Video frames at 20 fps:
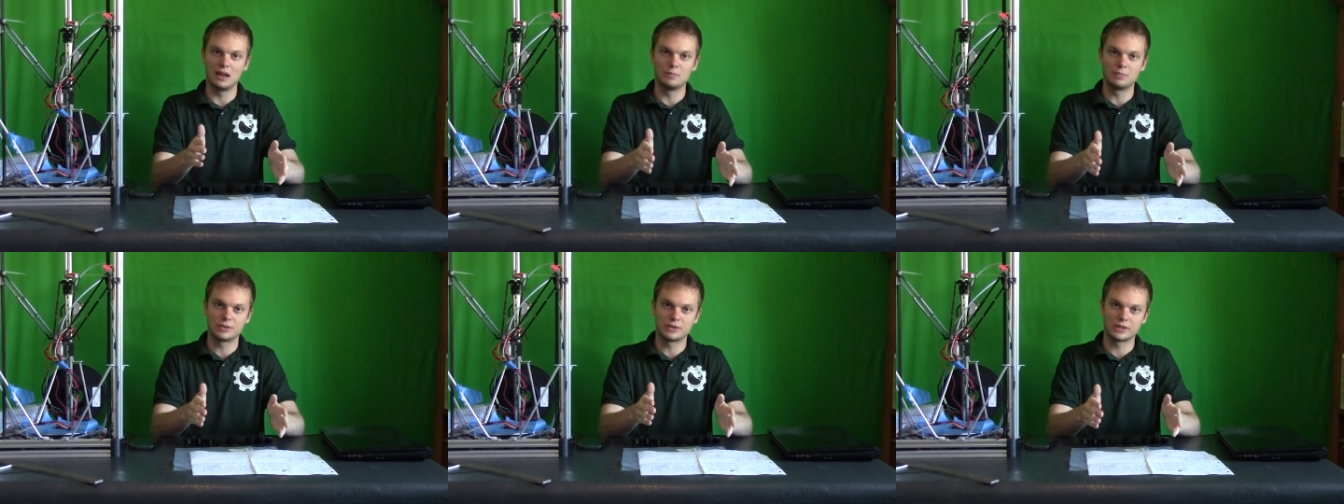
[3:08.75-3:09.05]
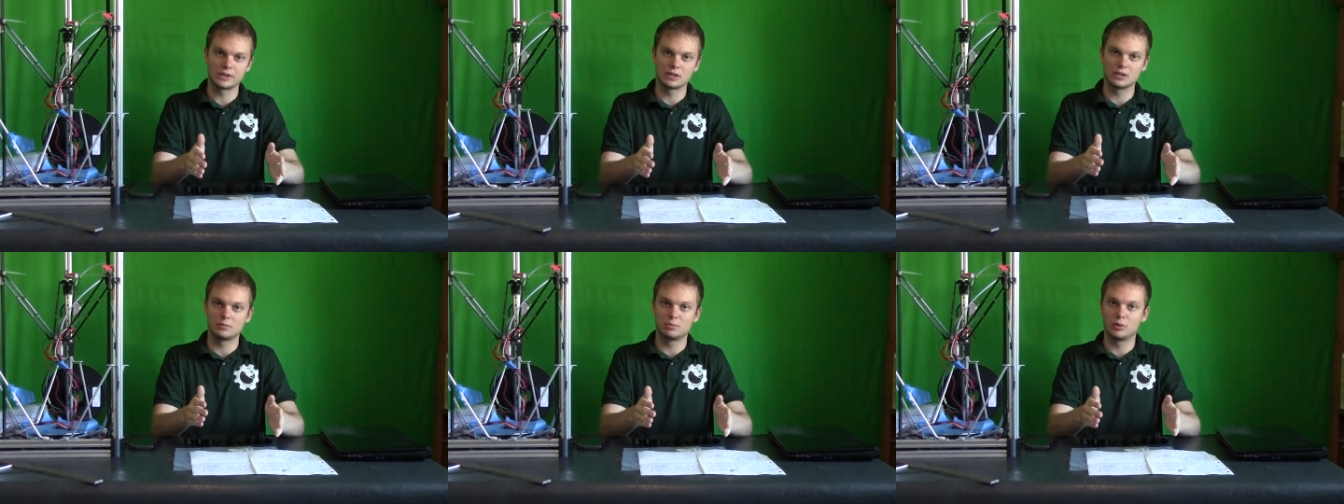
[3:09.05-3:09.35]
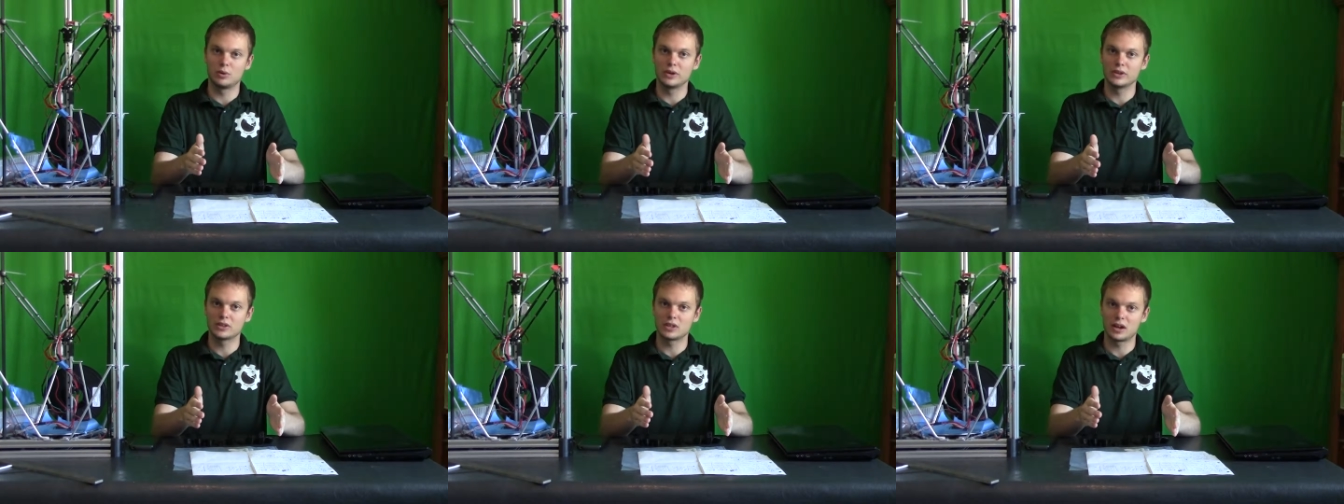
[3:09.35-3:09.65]
a particular
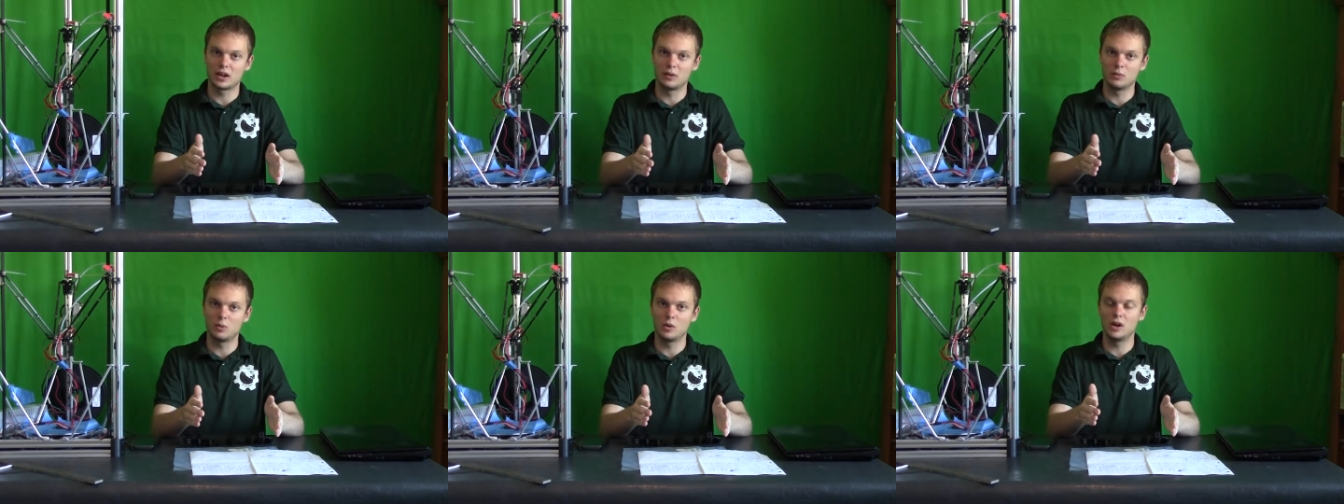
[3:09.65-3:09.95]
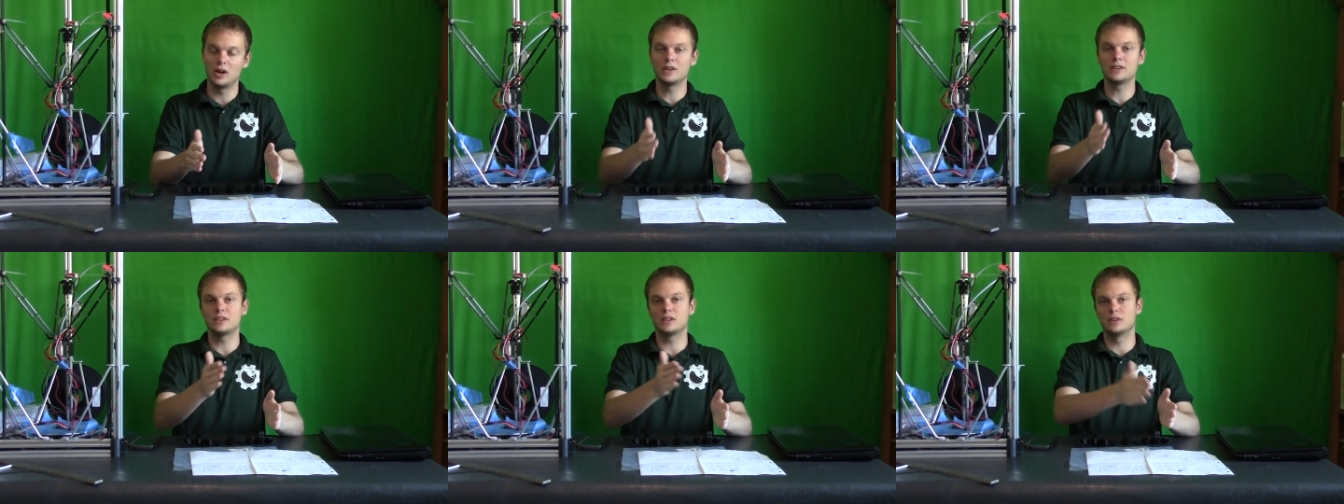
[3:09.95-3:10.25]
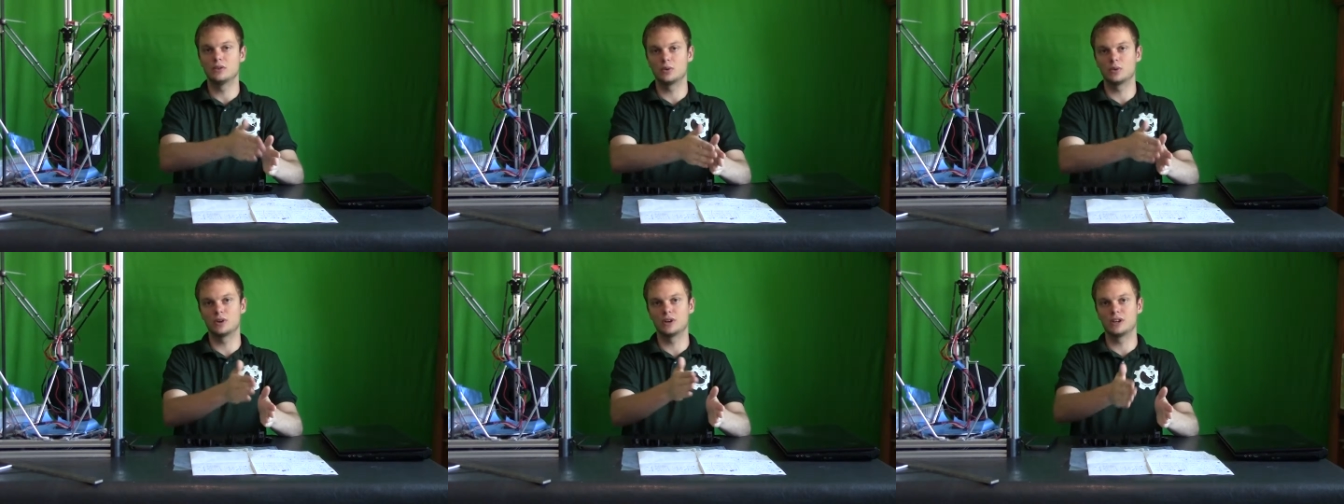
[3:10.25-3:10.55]
point that I want
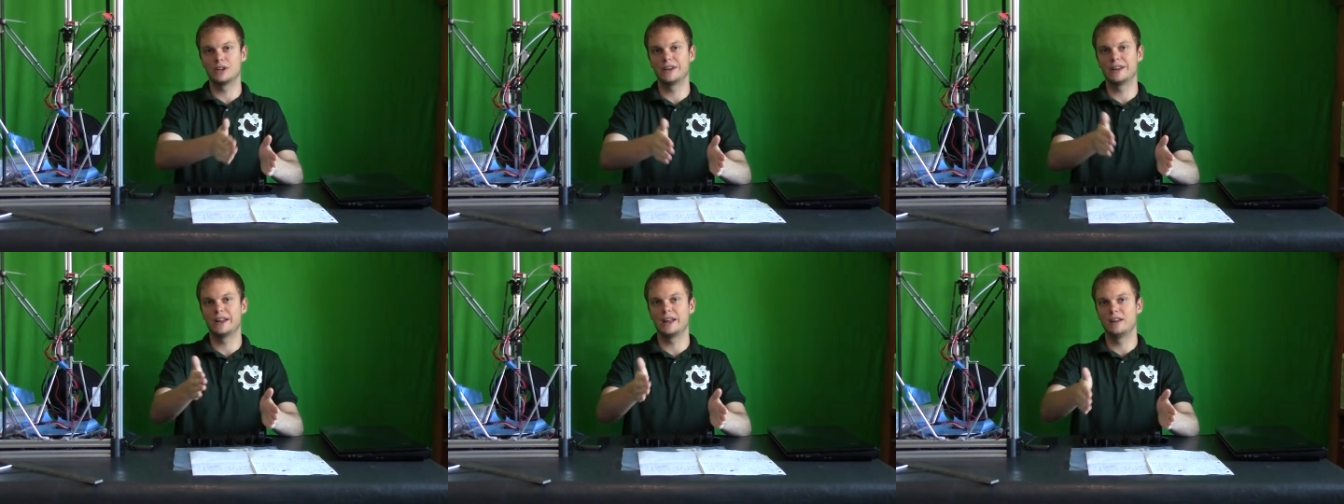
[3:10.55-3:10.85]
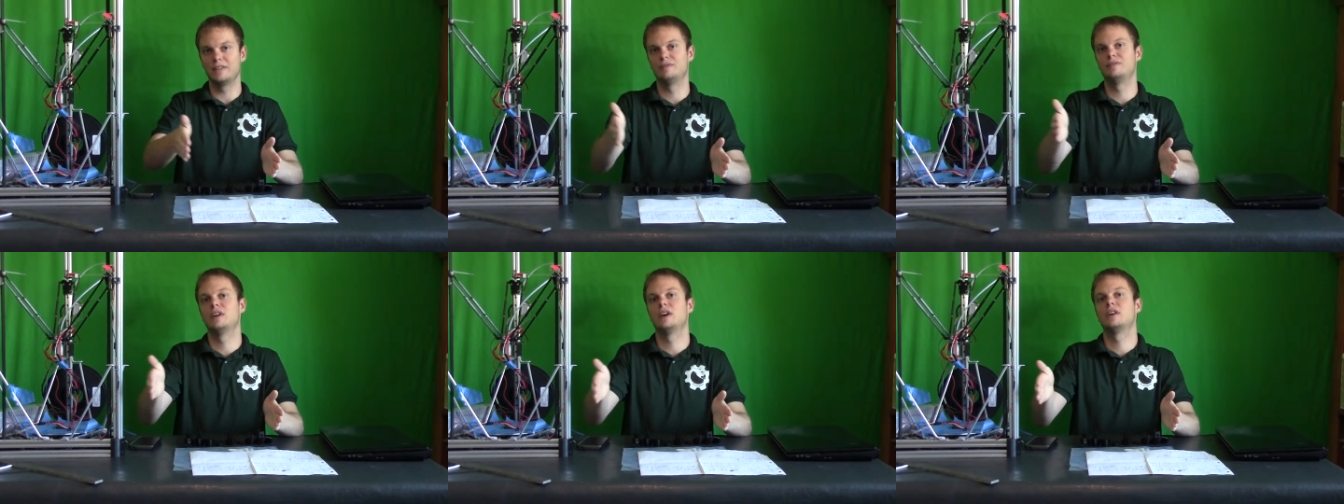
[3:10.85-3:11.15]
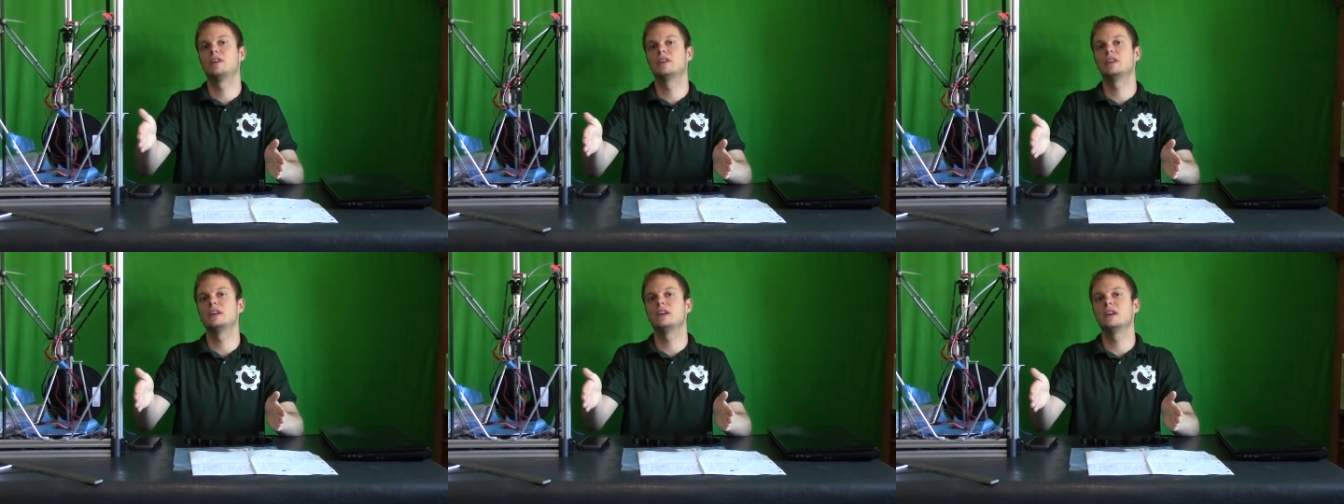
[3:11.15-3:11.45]
in order to get a
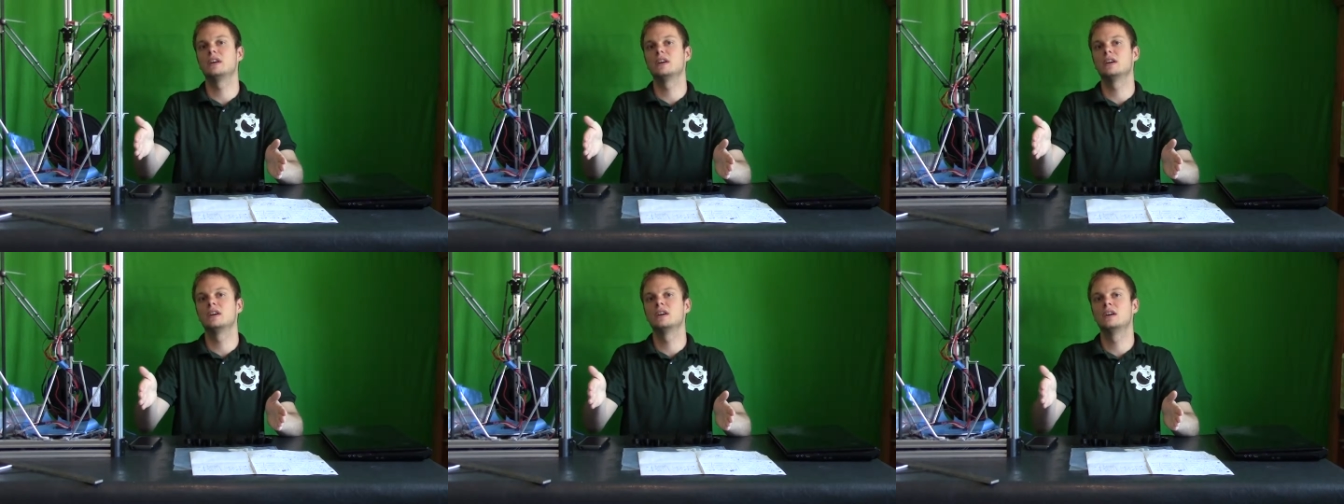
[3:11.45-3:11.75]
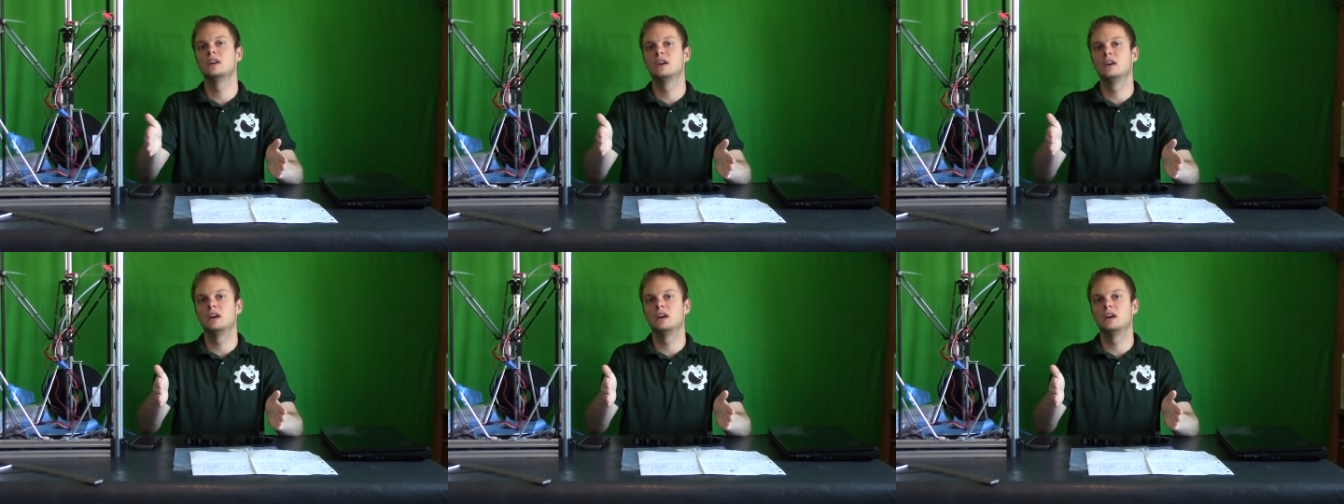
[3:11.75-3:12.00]
varying